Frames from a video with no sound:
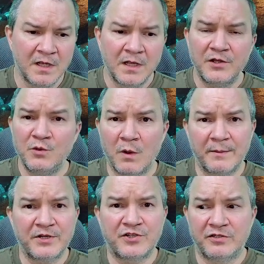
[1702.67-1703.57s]
You want to
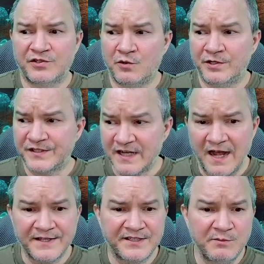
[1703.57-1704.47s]
make sure your story is
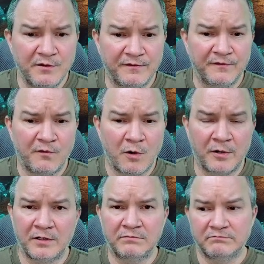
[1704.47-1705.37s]
constantly moving
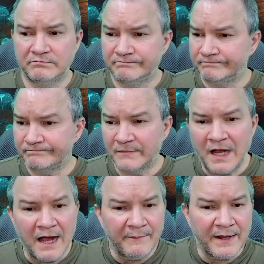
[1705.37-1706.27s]
forward.
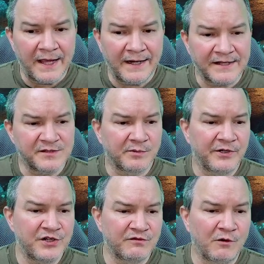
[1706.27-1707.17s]
Combat,
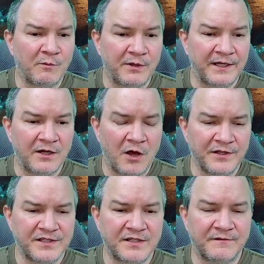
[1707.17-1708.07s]
exploration, role playing, all
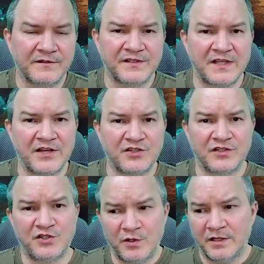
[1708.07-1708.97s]
these different
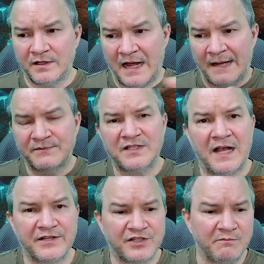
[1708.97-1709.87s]
sessions you can
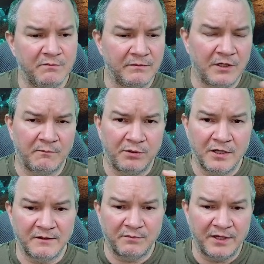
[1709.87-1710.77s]
hopscotch and plug
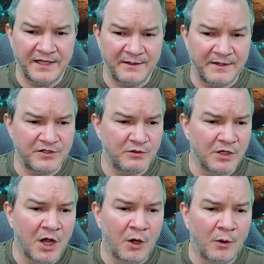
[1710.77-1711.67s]
and play them as you
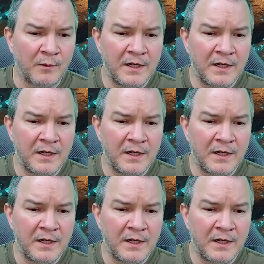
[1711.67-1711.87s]
go,